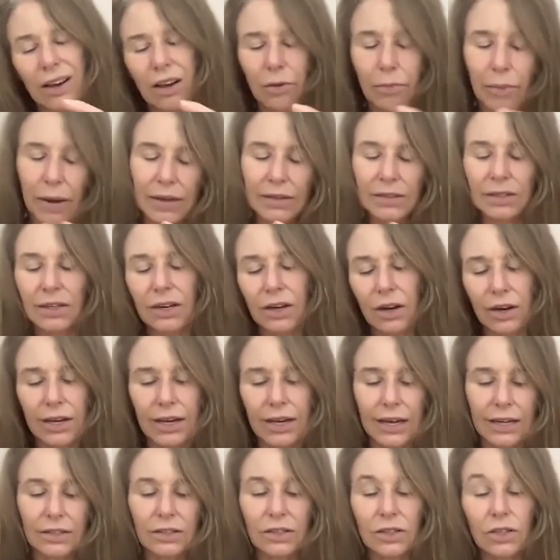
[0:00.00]
capacity, I
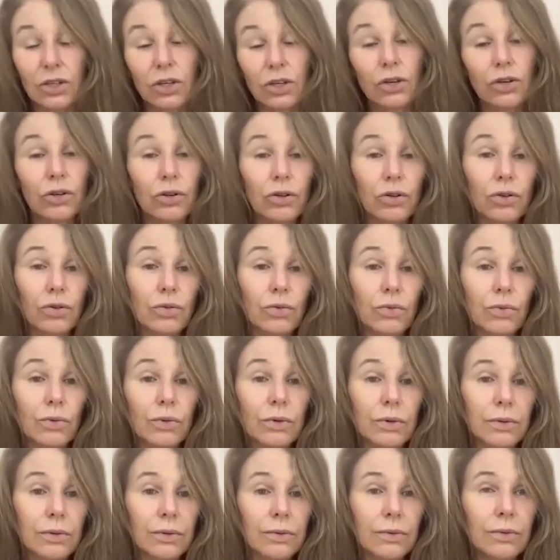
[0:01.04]
guess, to
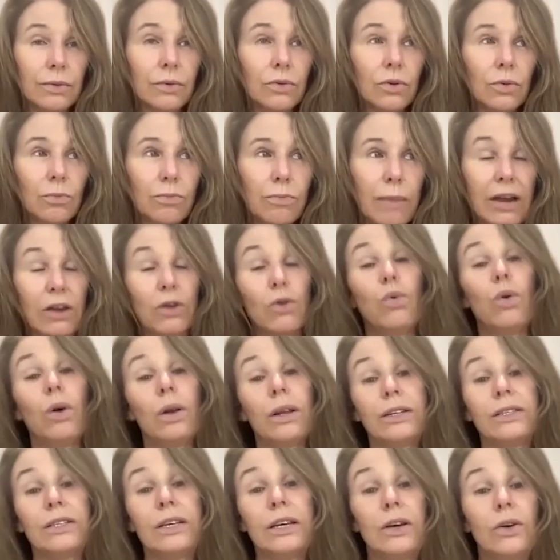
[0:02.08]
make
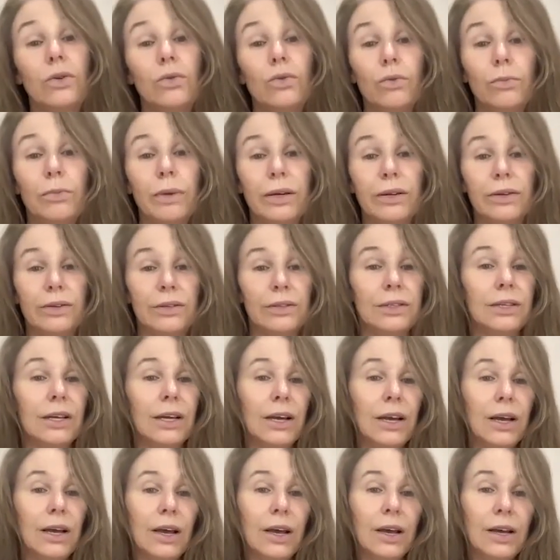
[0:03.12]
quality hormones.
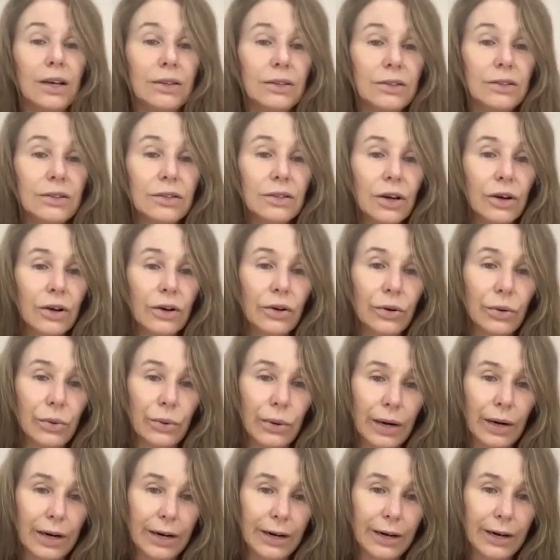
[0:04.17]

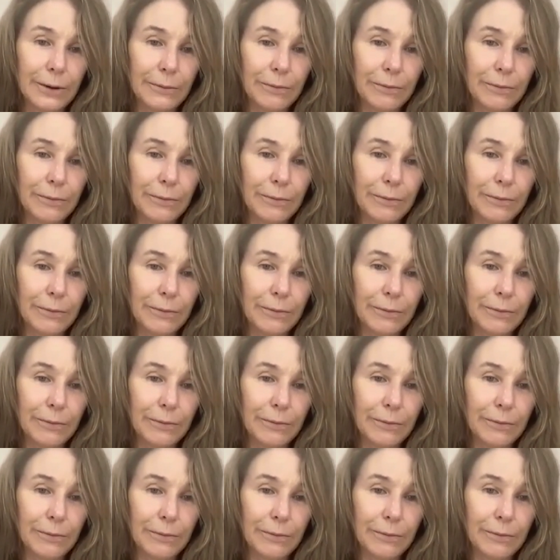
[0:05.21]
So